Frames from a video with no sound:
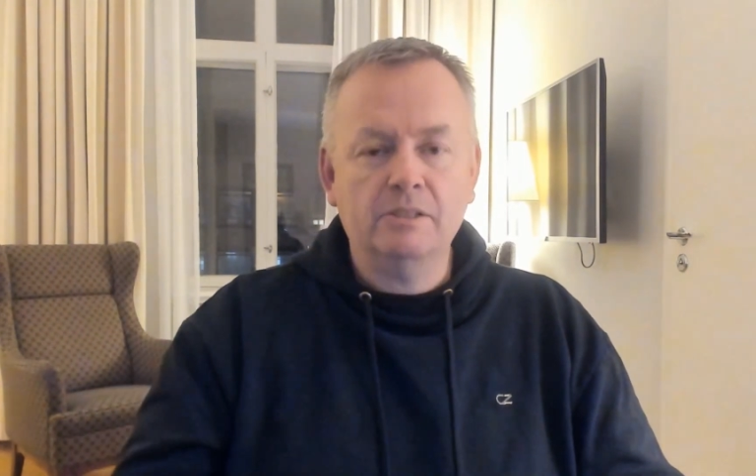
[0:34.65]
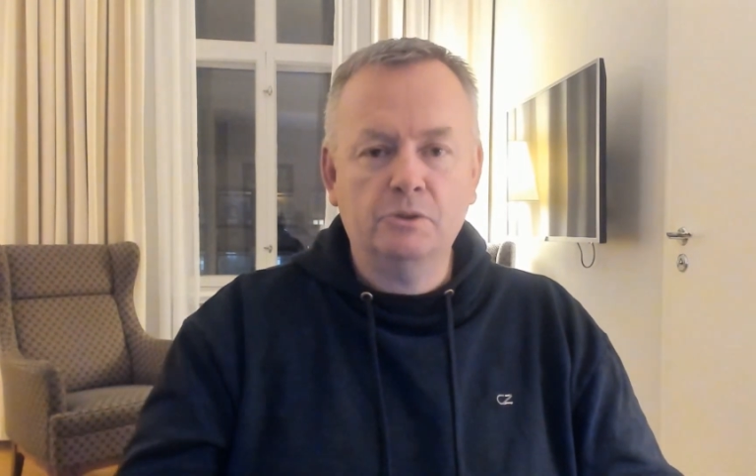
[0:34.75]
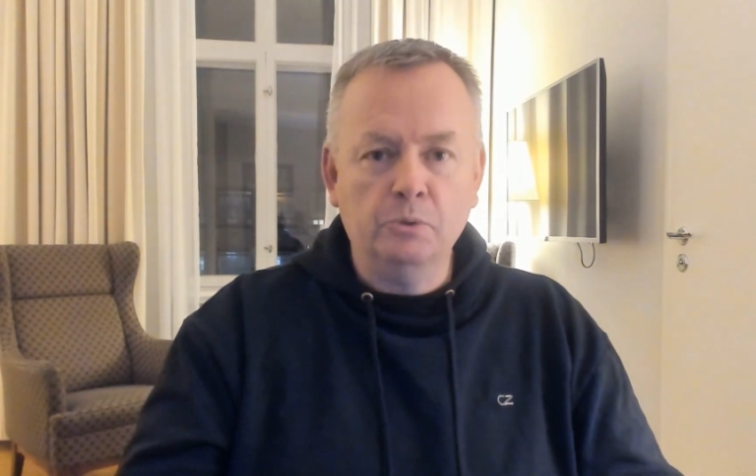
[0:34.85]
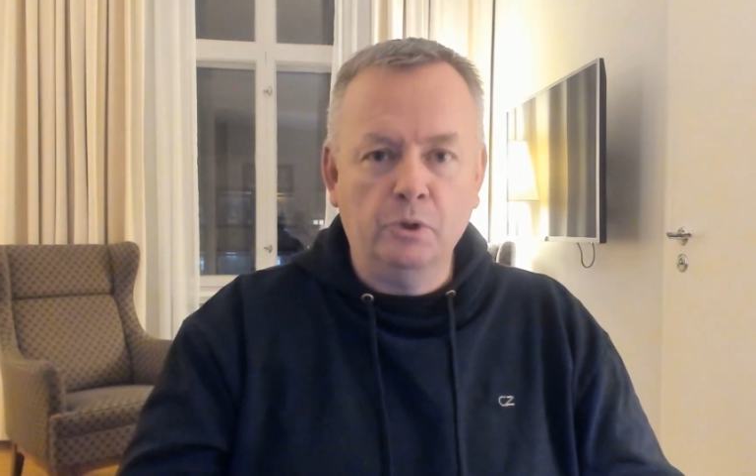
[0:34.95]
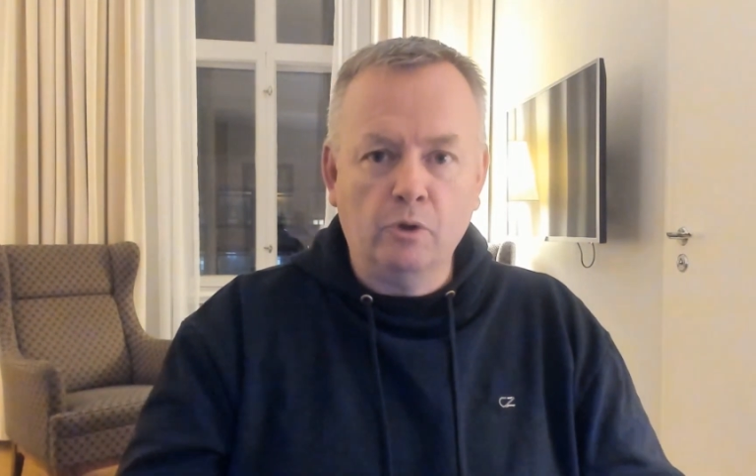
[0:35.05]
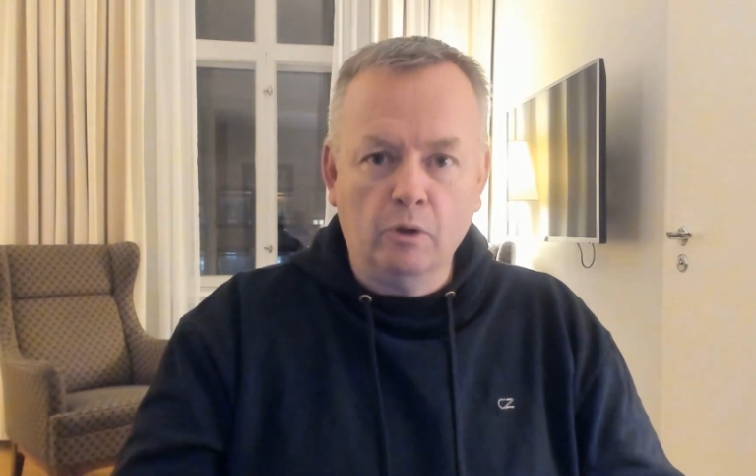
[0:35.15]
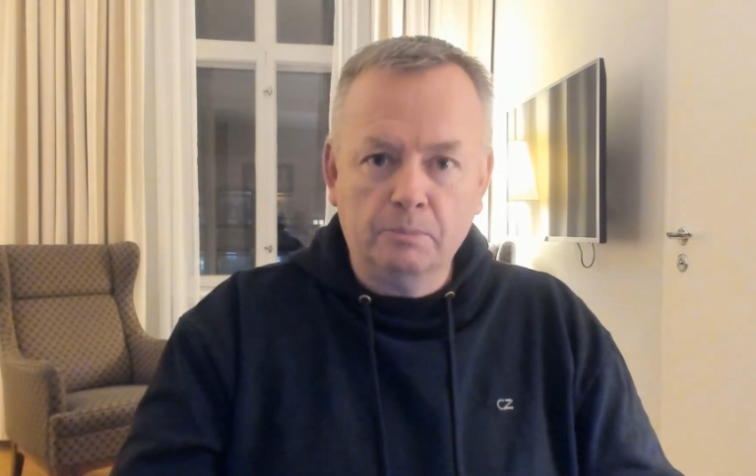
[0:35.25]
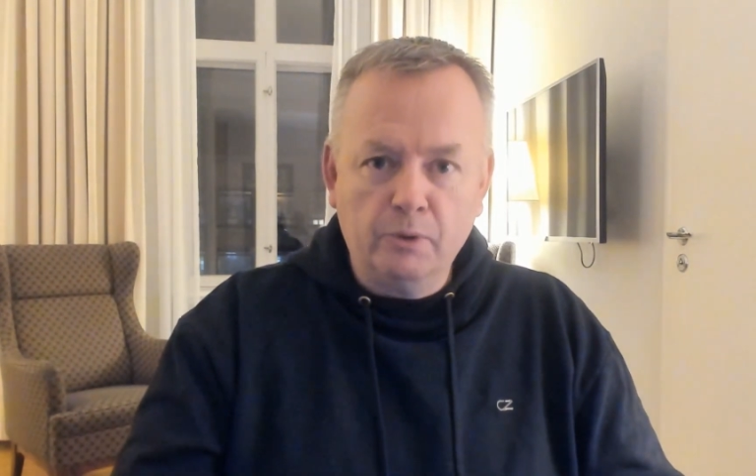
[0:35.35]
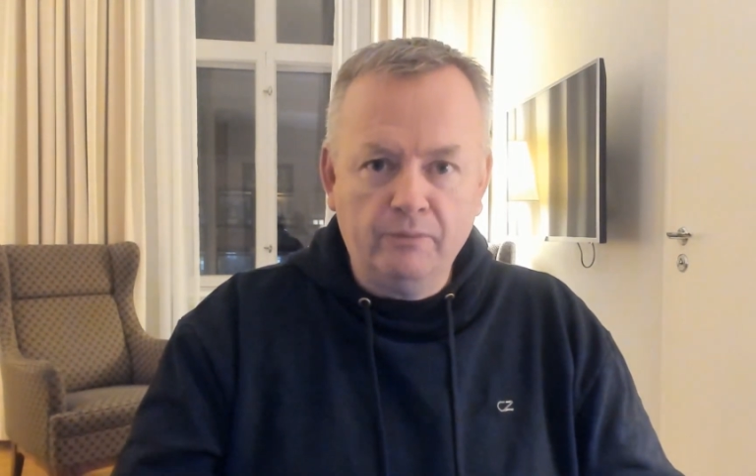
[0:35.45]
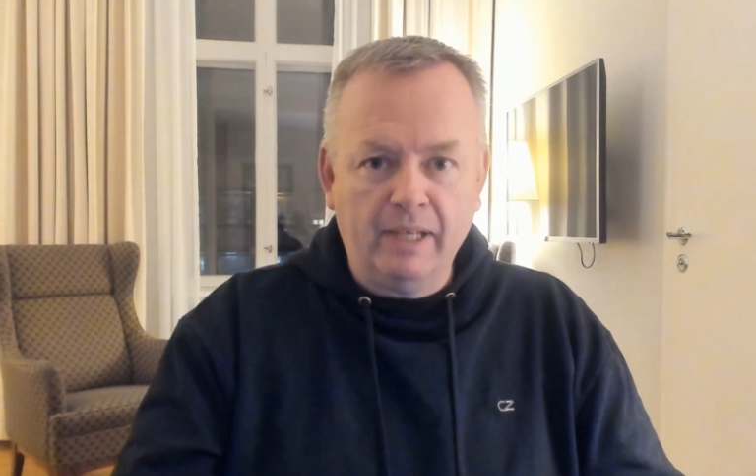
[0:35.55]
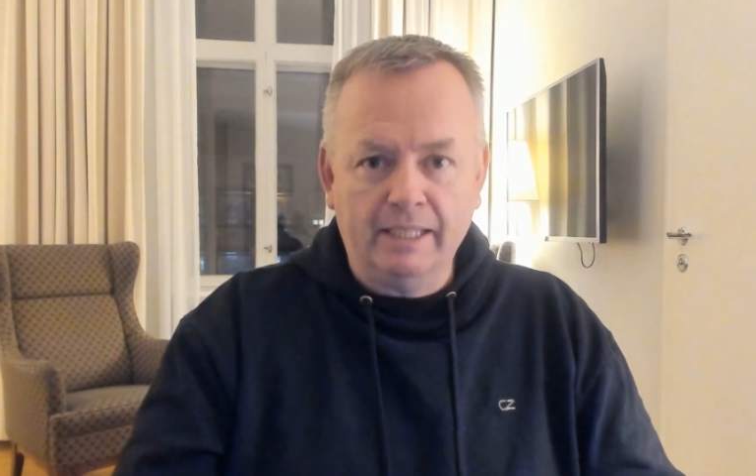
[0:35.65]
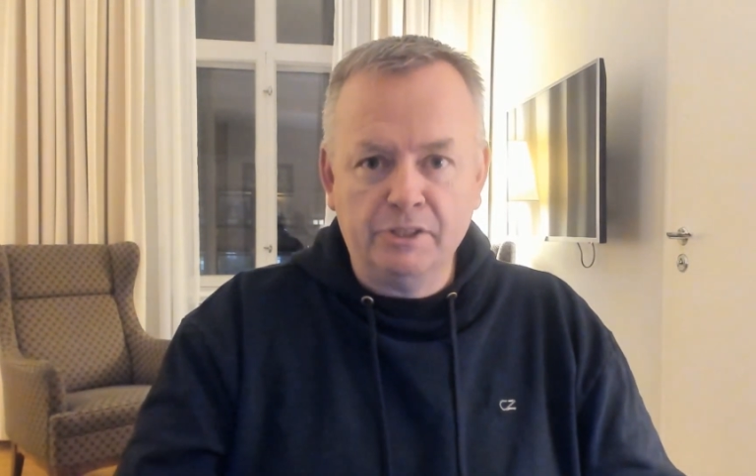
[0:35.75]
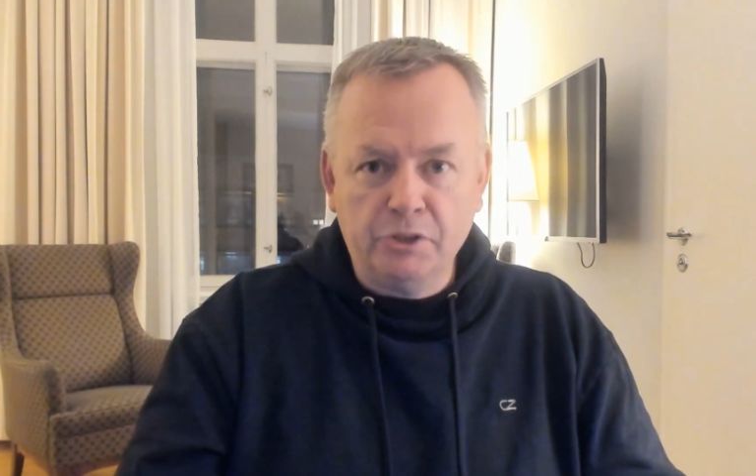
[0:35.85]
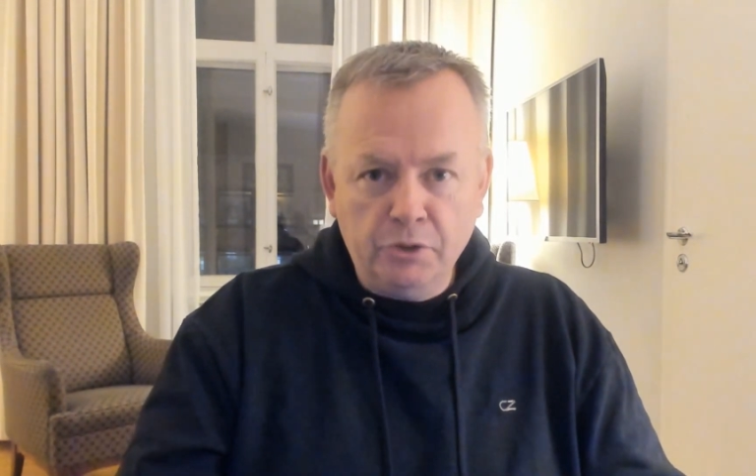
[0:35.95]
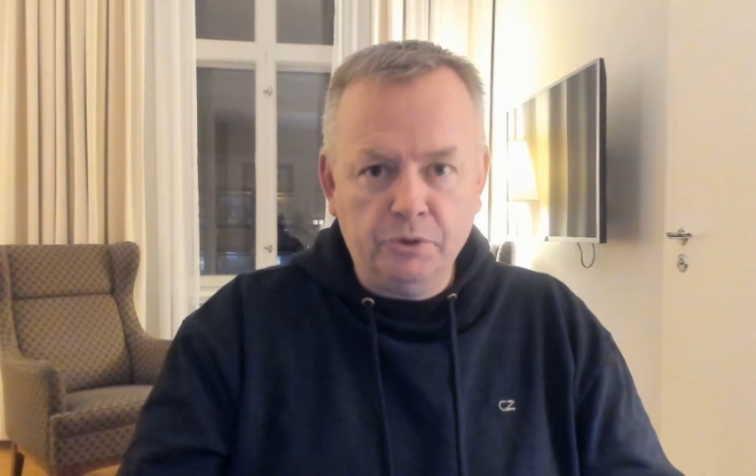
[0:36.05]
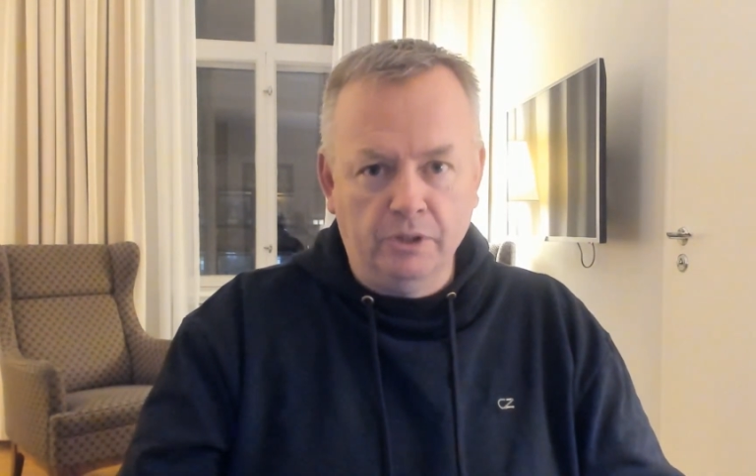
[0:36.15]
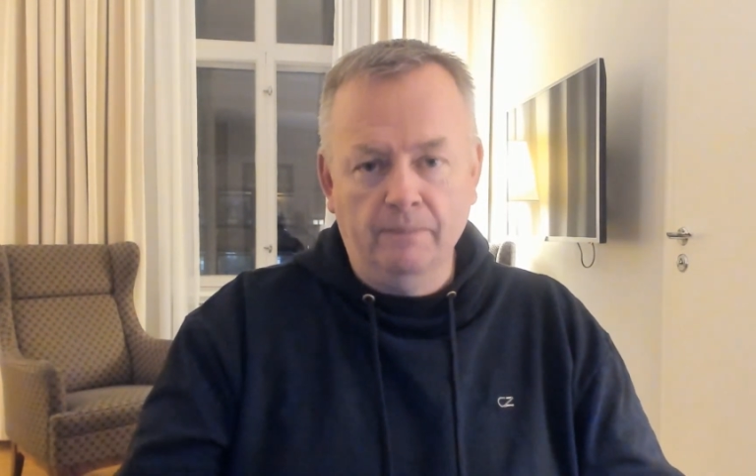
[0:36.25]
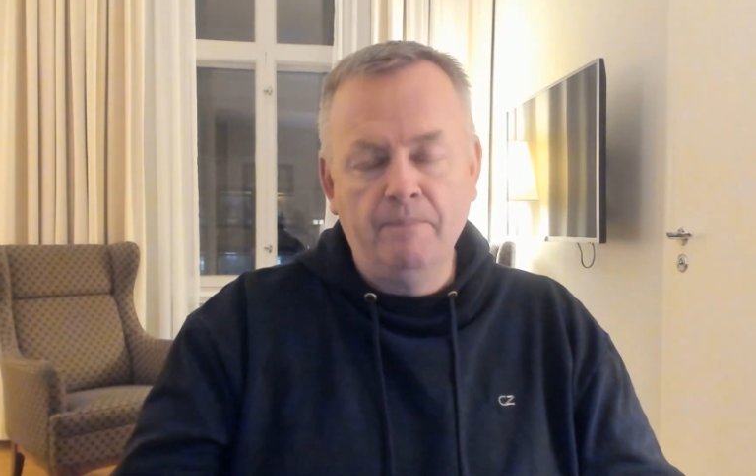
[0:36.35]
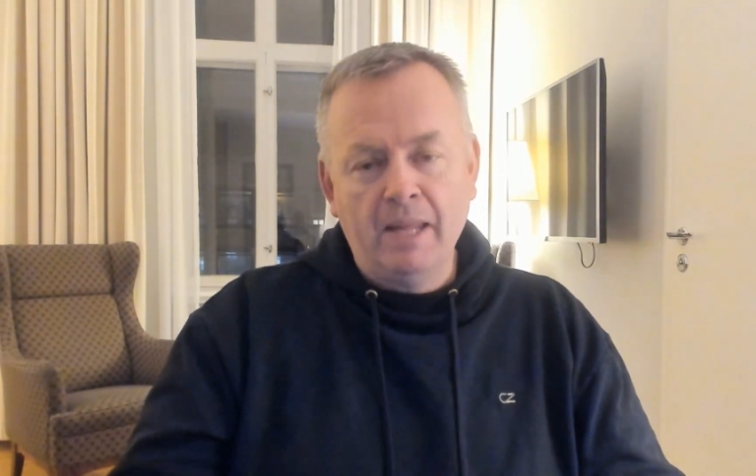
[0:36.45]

Studio called Profile Execution.